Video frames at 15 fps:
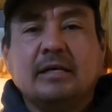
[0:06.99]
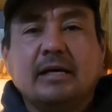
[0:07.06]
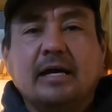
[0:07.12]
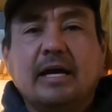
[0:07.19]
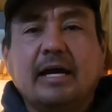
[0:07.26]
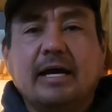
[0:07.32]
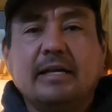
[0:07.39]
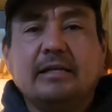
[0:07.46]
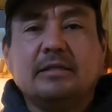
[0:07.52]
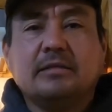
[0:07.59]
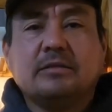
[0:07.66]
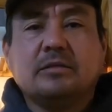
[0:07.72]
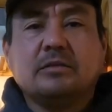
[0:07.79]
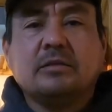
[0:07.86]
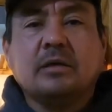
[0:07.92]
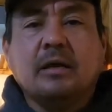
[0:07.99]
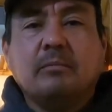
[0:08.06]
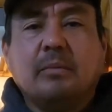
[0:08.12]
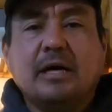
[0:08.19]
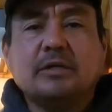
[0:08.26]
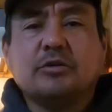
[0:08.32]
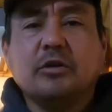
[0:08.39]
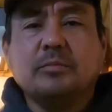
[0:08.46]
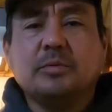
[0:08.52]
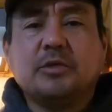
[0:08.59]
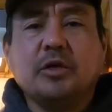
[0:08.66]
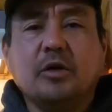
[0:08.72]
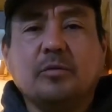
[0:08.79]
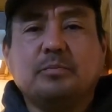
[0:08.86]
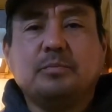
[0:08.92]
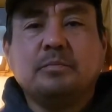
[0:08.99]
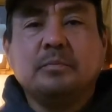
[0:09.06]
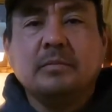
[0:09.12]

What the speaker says: and mushroom soup.